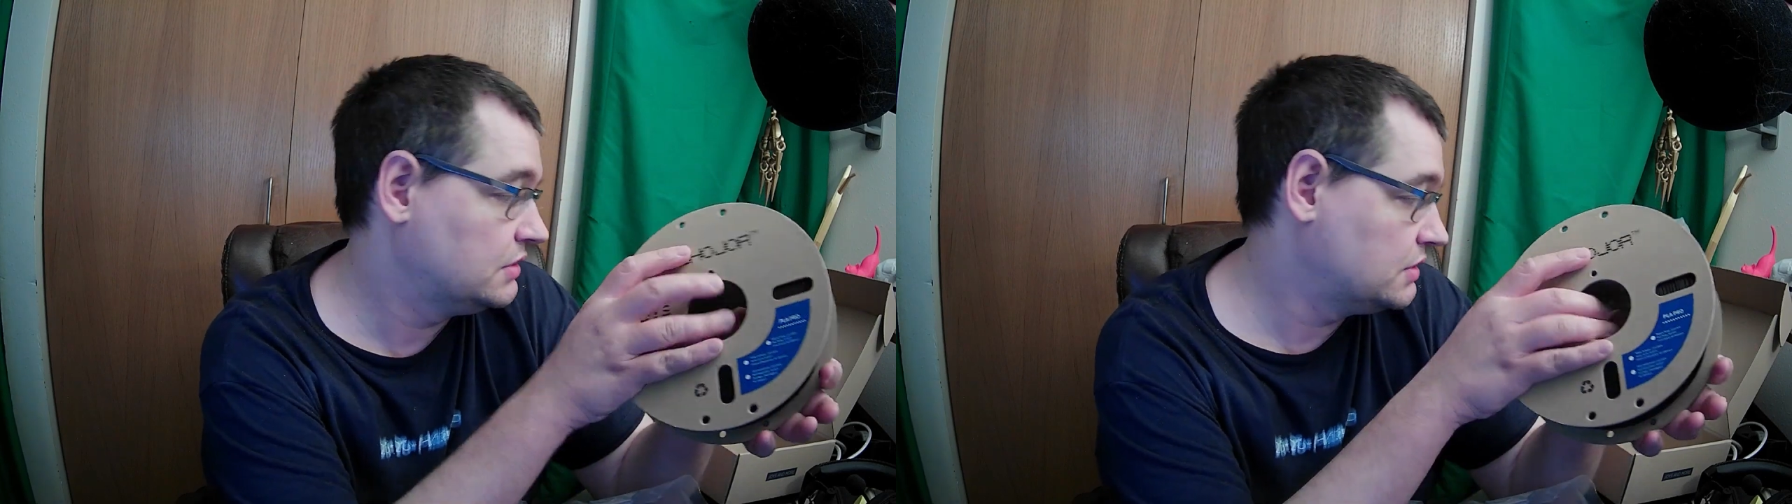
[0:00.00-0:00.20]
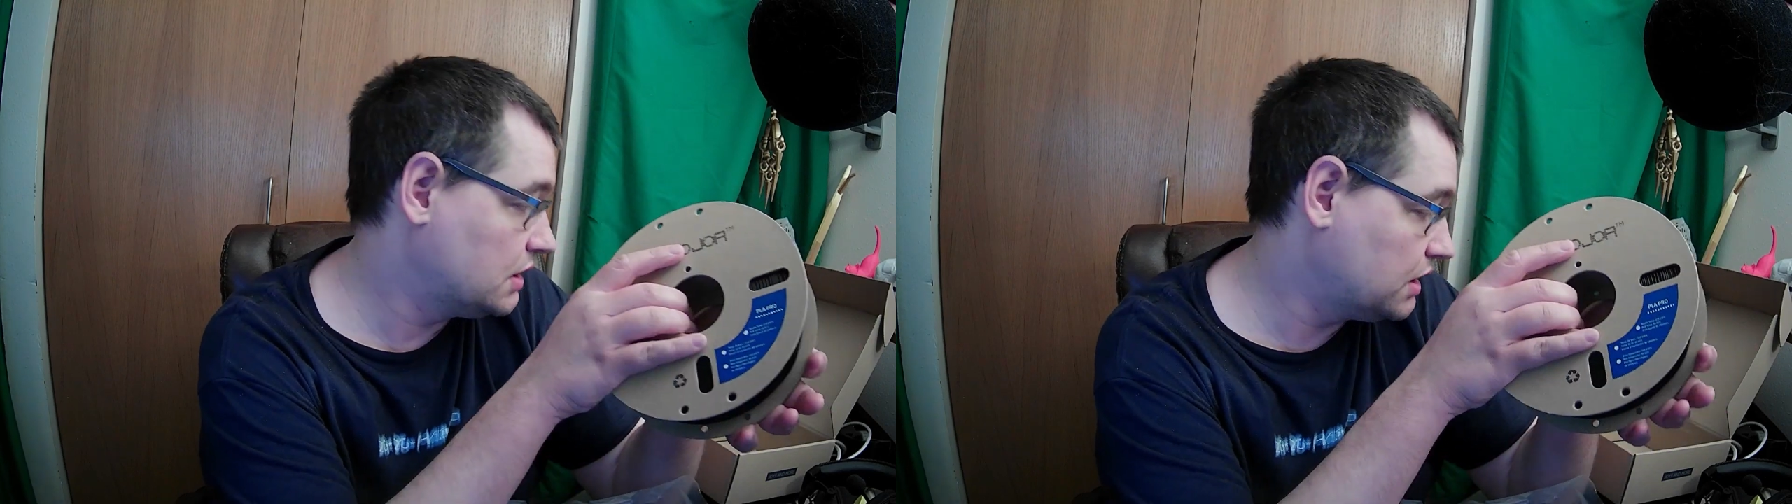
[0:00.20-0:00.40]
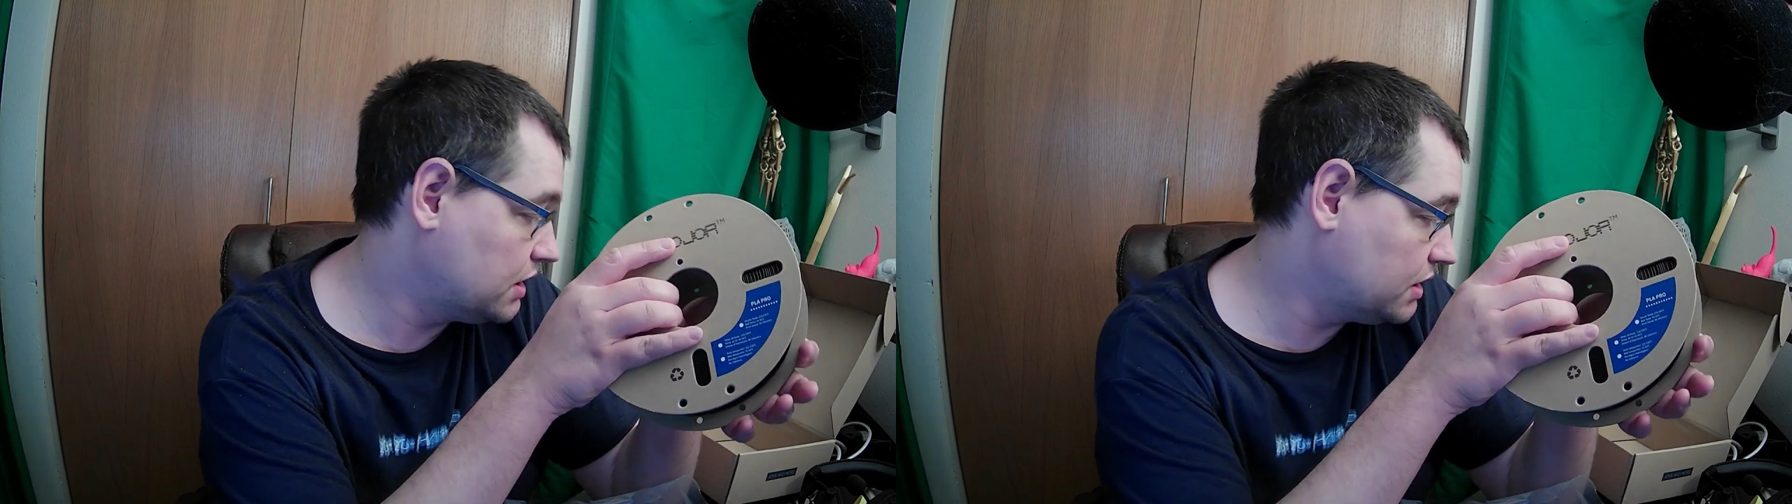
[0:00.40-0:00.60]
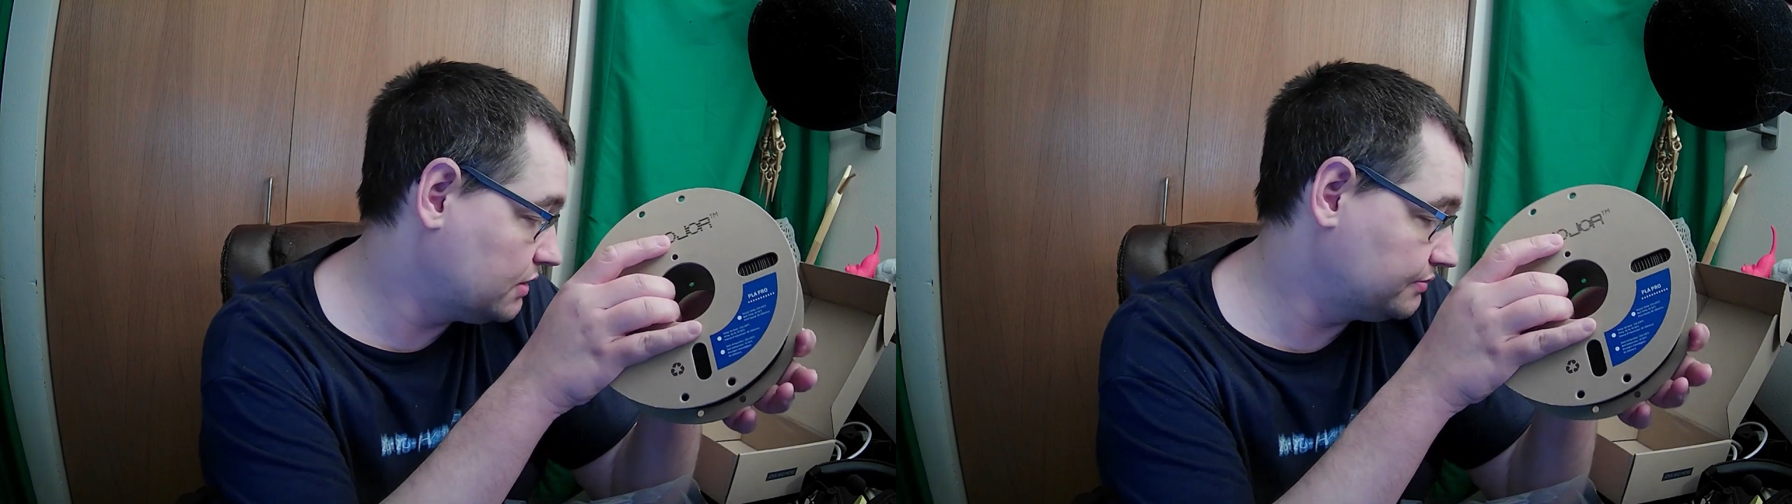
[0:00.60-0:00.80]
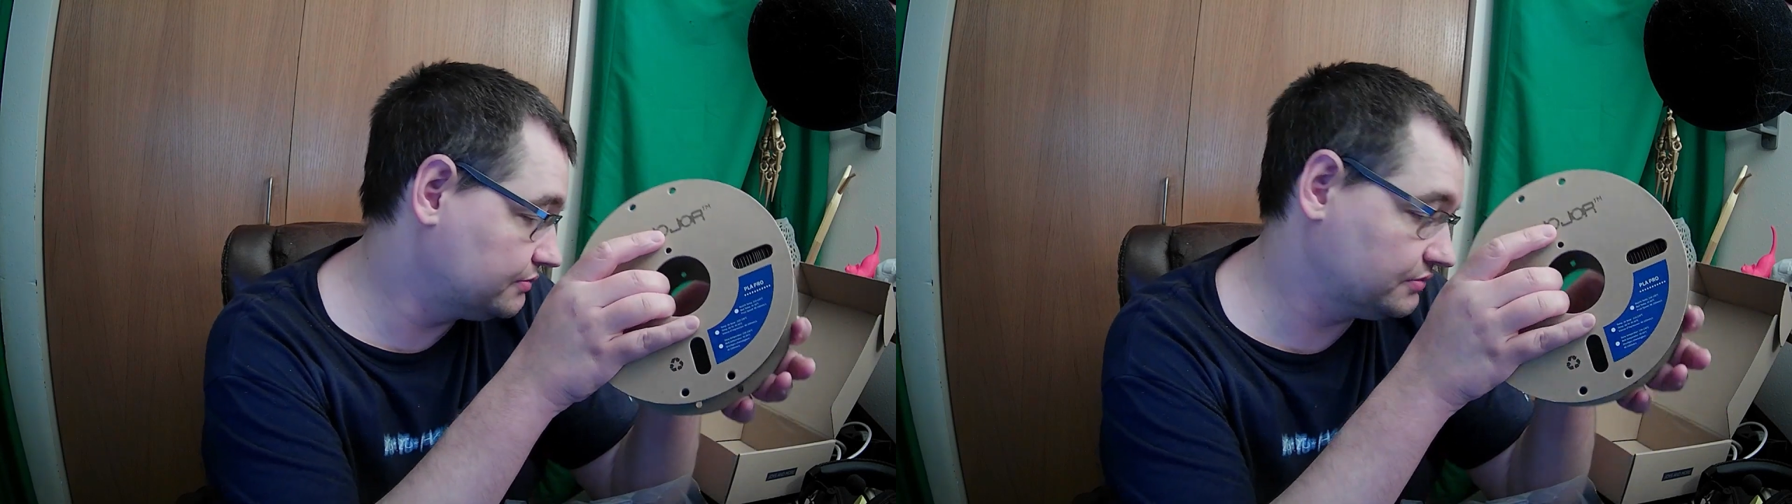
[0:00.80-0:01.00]

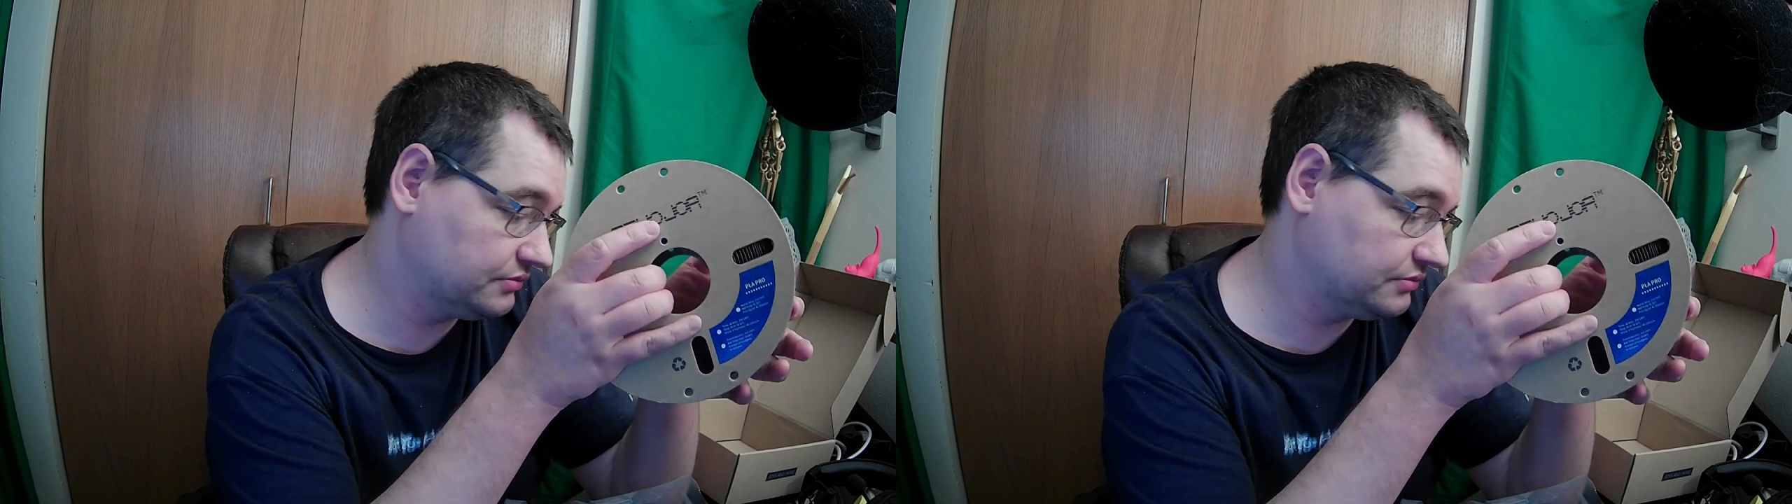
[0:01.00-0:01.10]
And